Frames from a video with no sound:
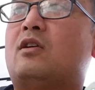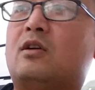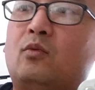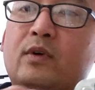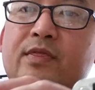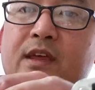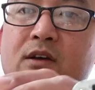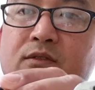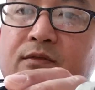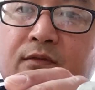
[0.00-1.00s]

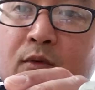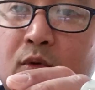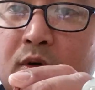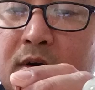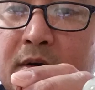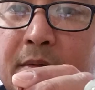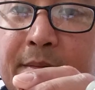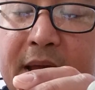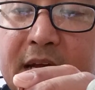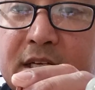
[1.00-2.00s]
R1004
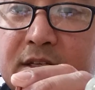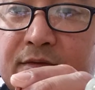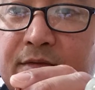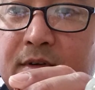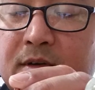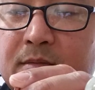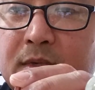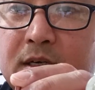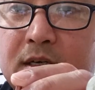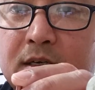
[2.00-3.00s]
magnet
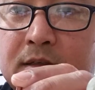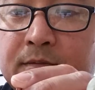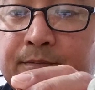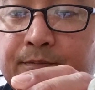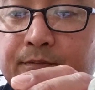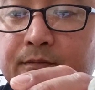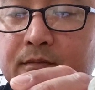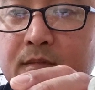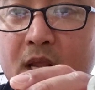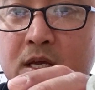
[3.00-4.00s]
from
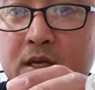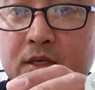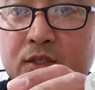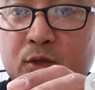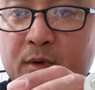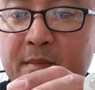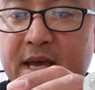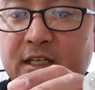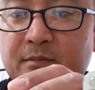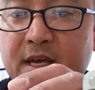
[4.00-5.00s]
Super
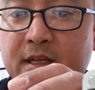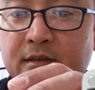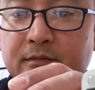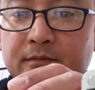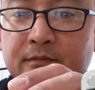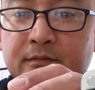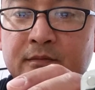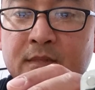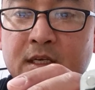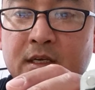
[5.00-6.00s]
Magnet Man.
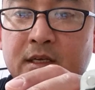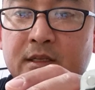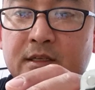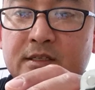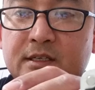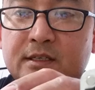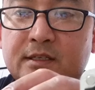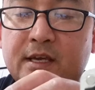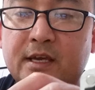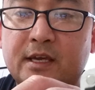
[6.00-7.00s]
This
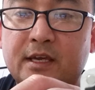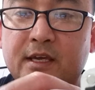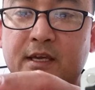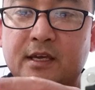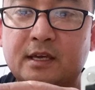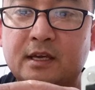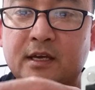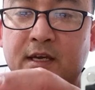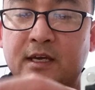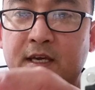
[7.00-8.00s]
is
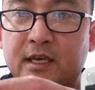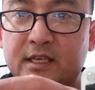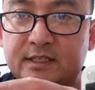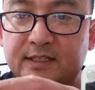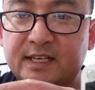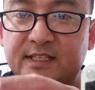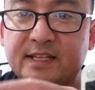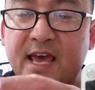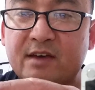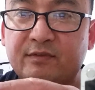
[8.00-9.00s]
it's less
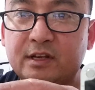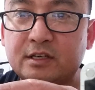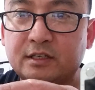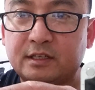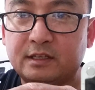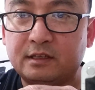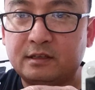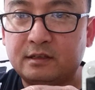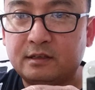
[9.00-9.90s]
than 1/2 inch in